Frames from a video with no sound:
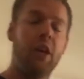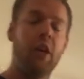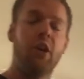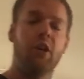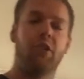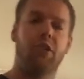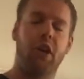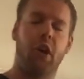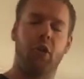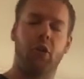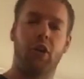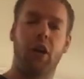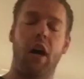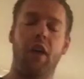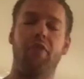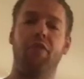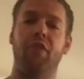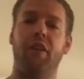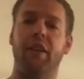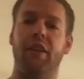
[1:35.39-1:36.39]
So
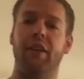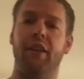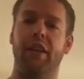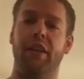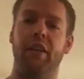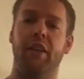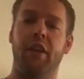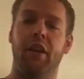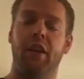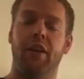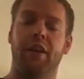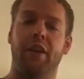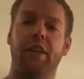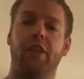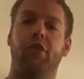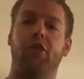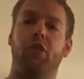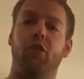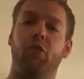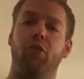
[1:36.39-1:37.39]
covering
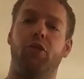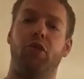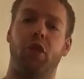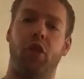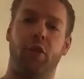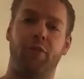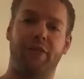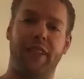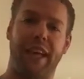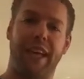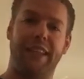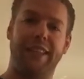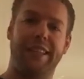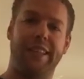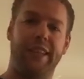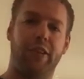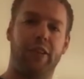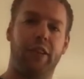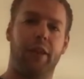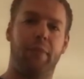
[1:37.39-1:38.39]
these two terms,
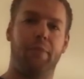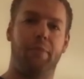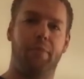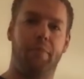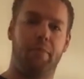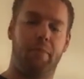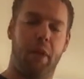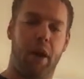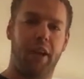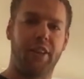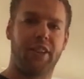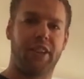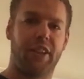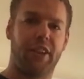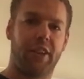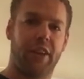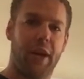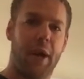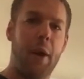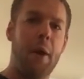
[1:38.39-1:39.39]
anterior and
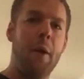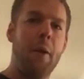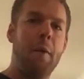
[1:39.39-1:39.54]
posterior.